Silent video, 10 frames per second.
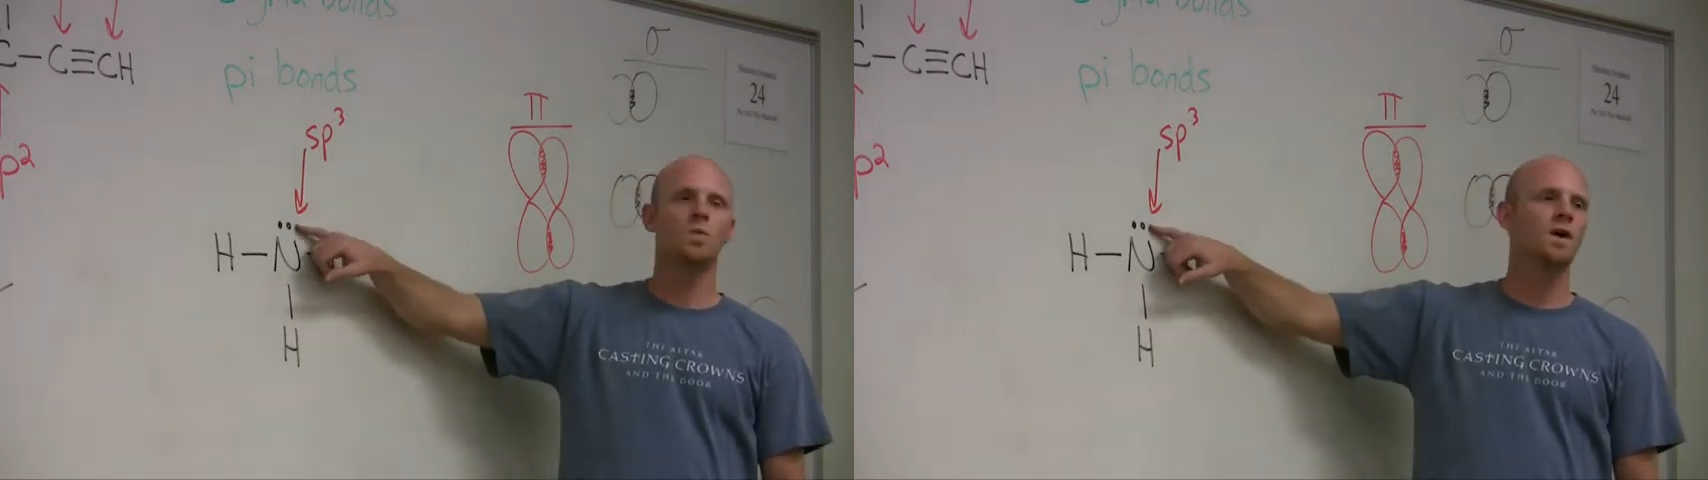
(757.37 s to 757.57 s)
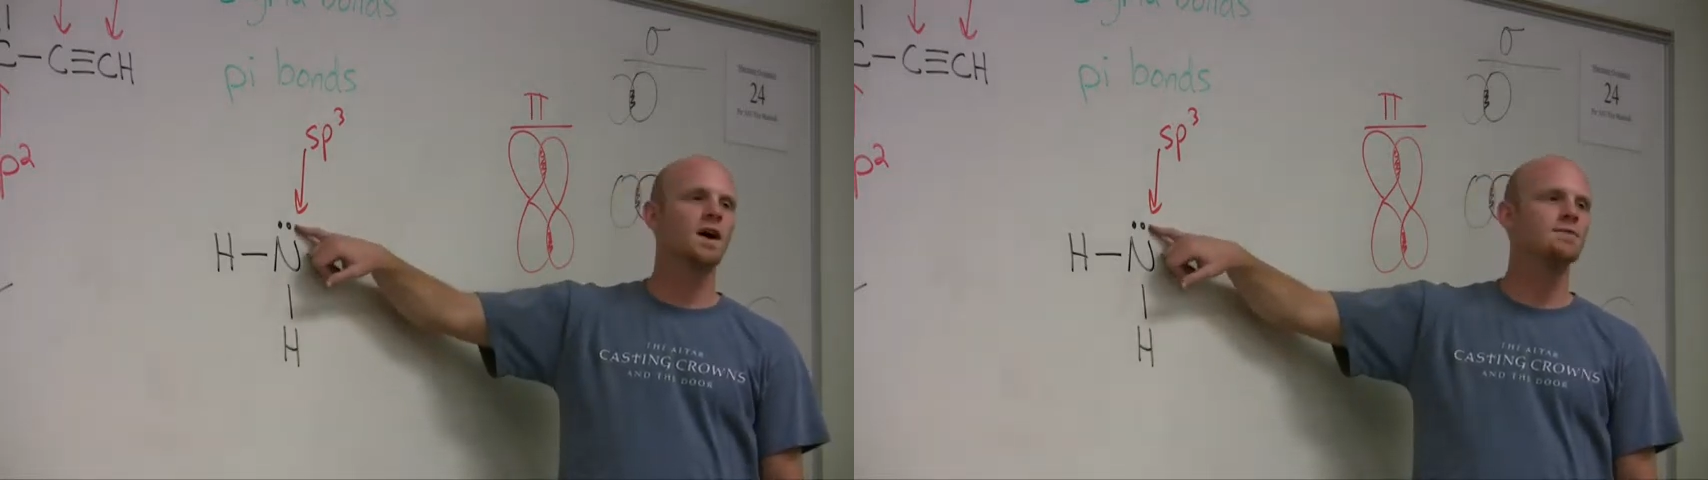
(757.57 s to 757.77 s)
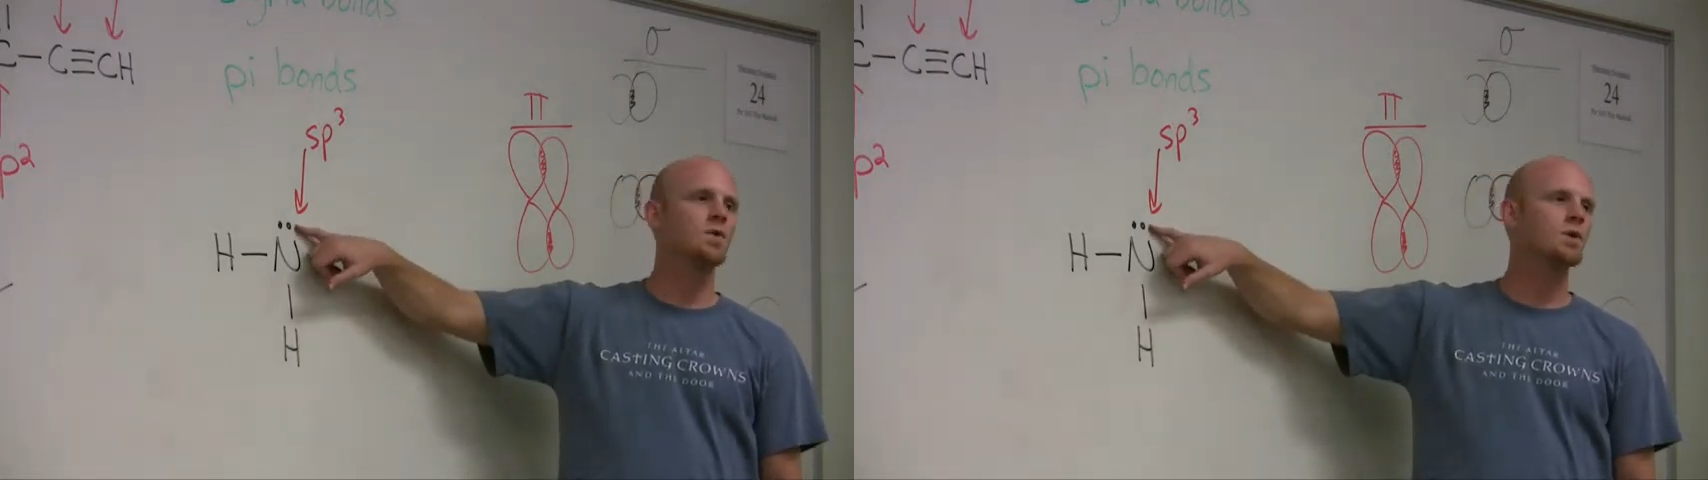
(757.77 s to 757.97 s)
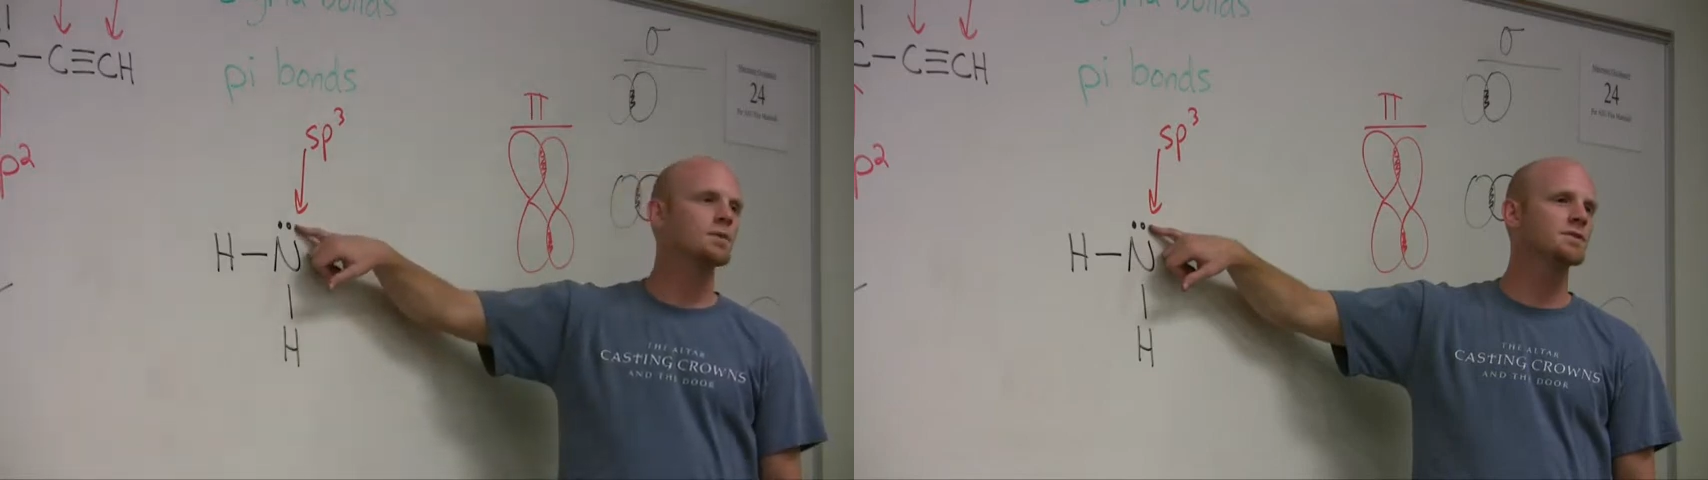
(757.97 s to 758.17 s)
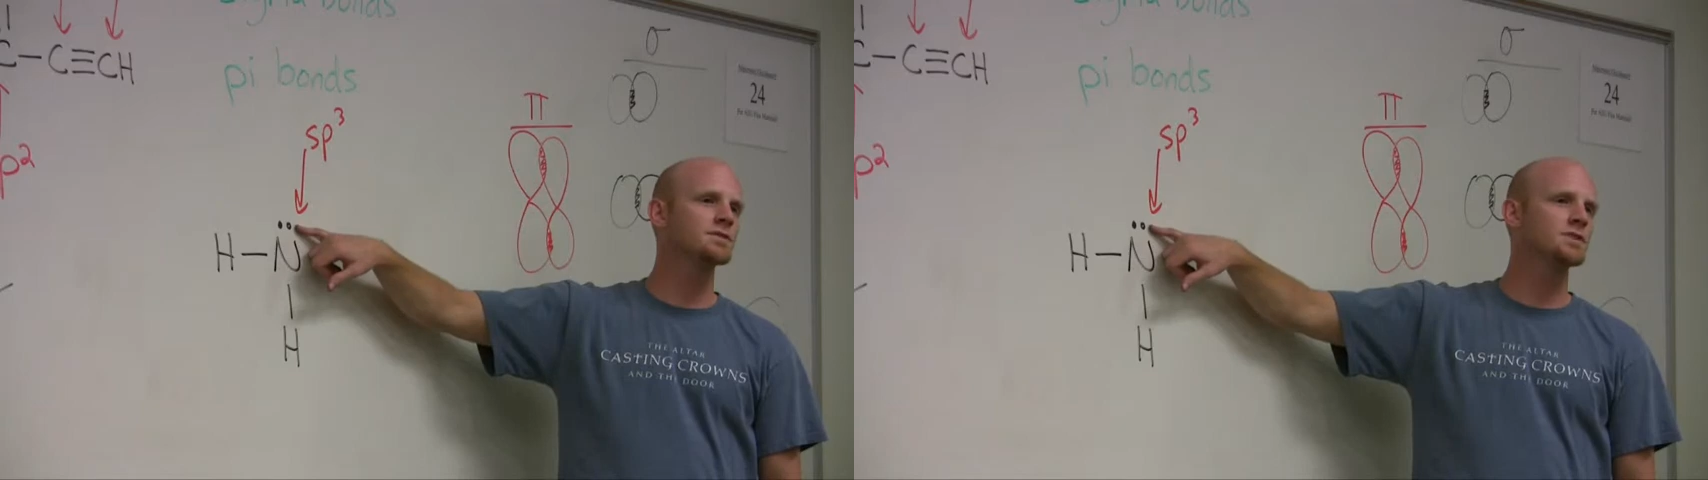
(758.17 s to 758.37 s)
What kind of
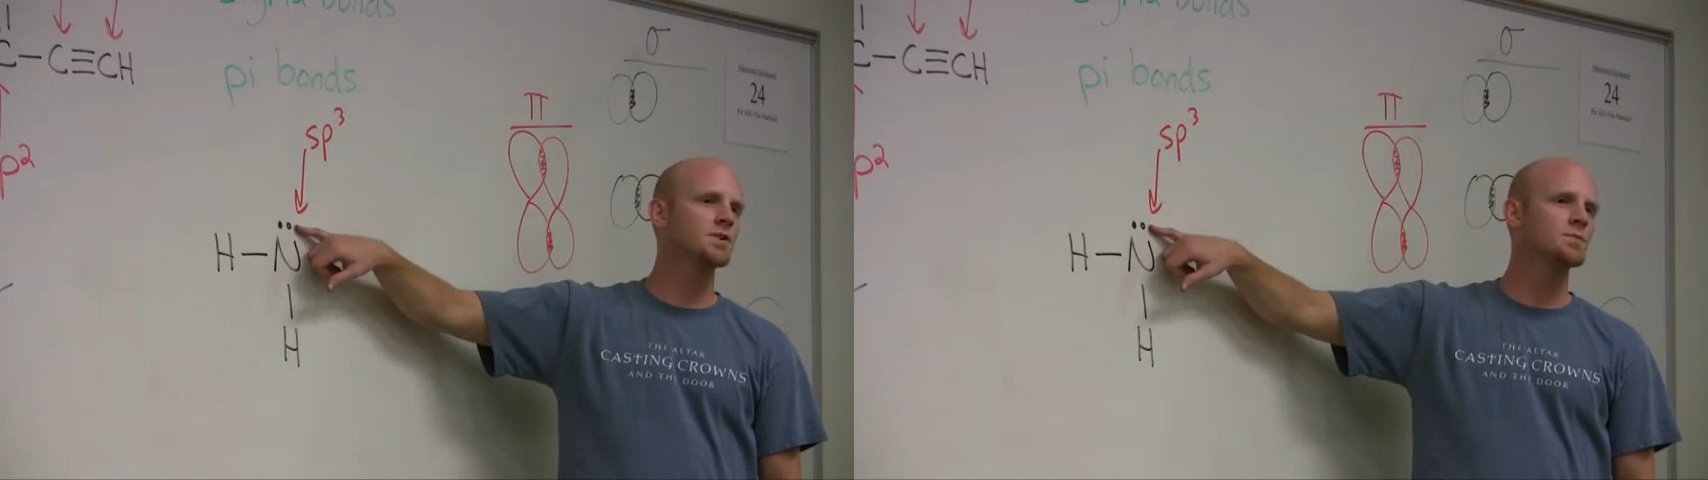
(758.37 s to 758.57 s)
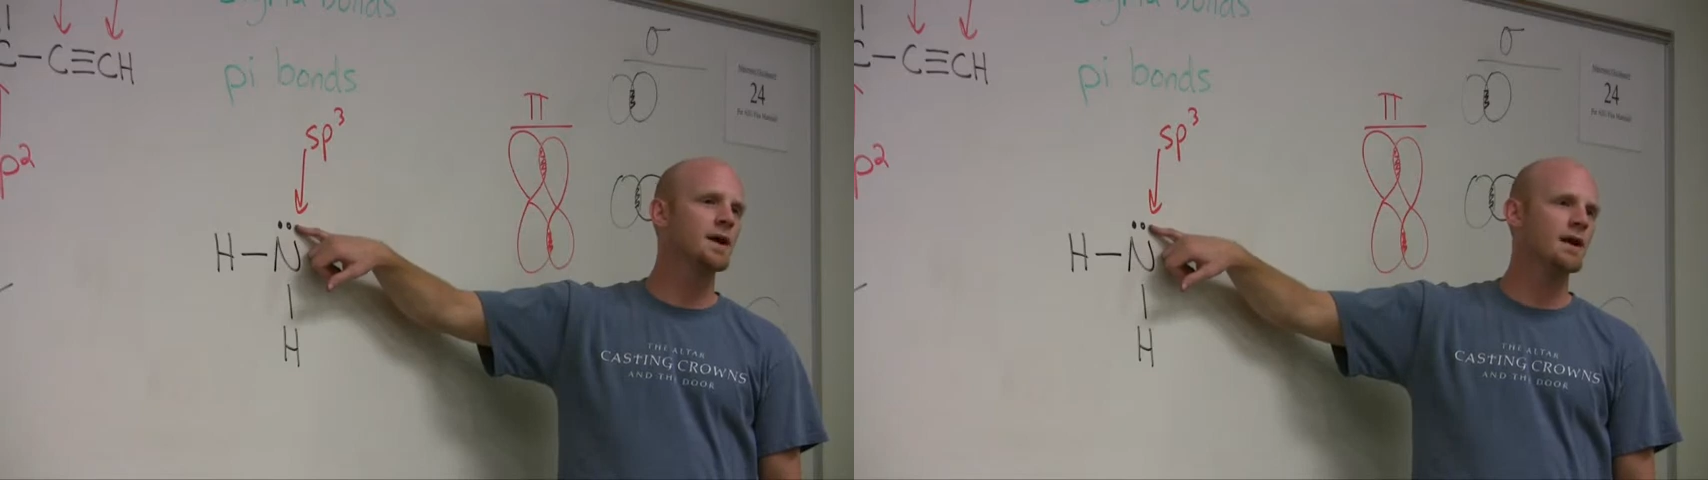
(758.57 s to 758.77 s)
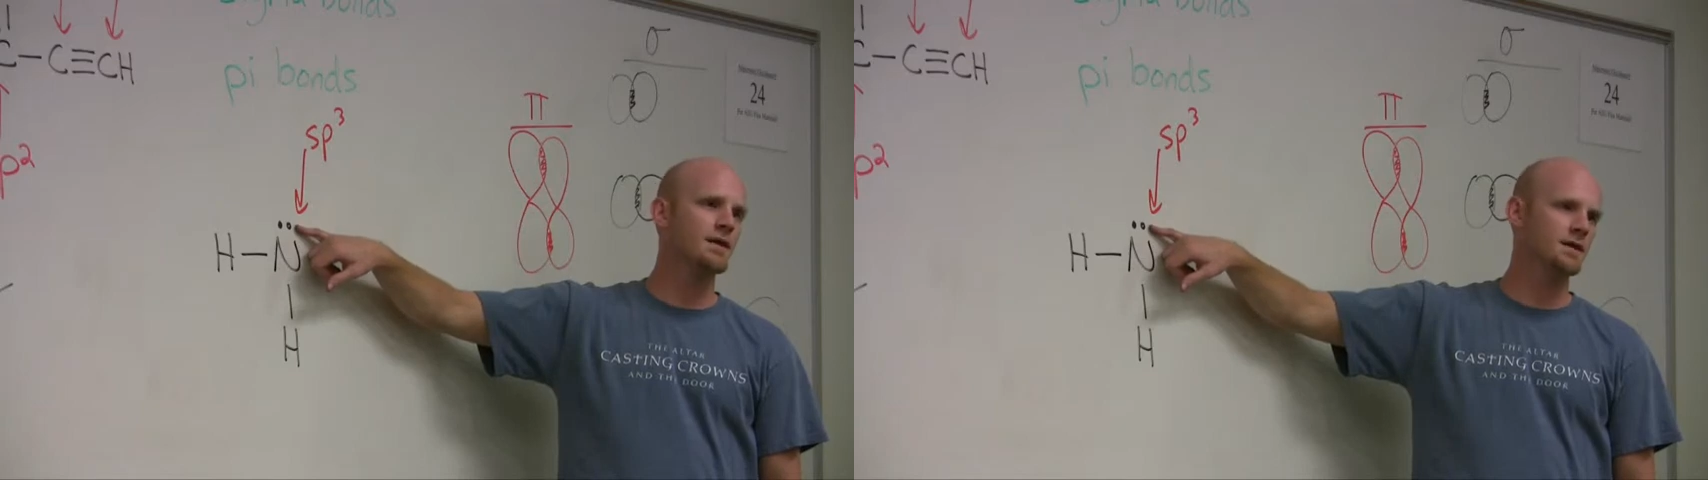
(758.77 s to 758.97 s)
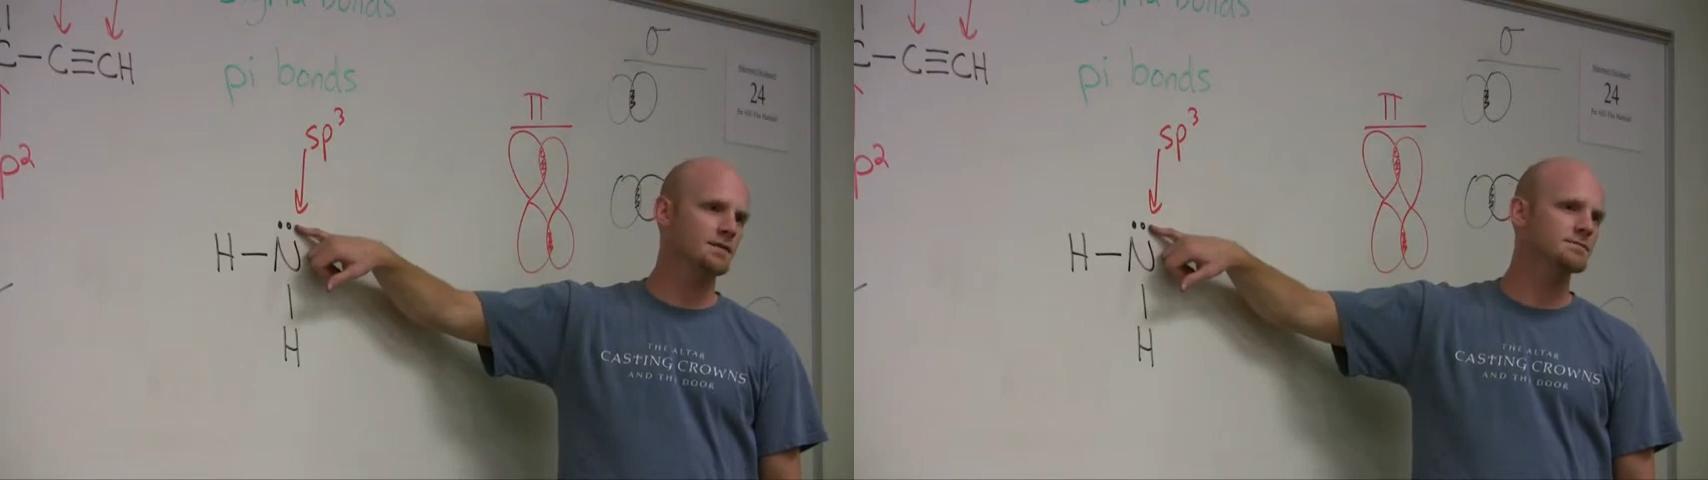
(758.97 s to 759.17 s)
orbital is the lone pair in?